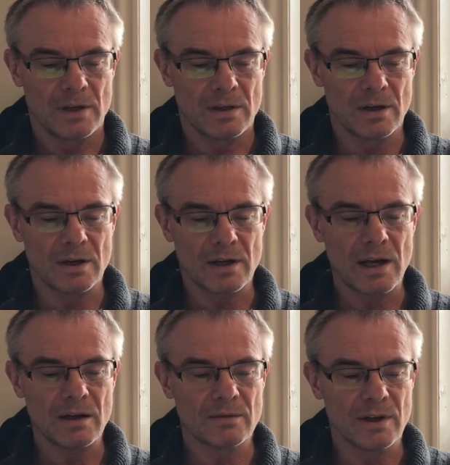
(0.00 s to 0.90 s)
Their
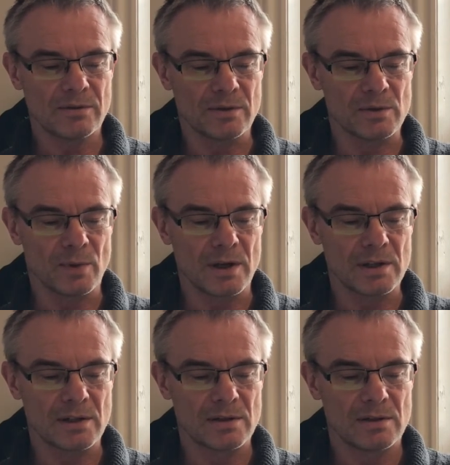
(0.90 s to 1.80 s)
archaic rifles
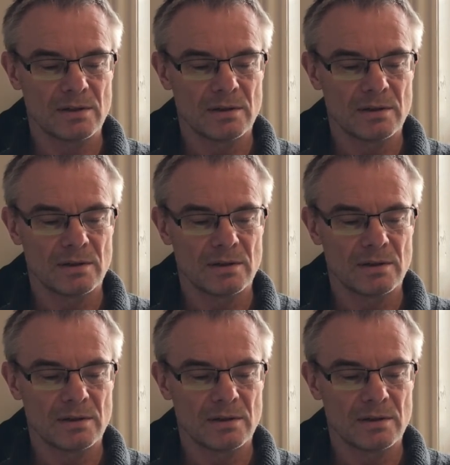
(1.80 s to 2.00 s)
worried us,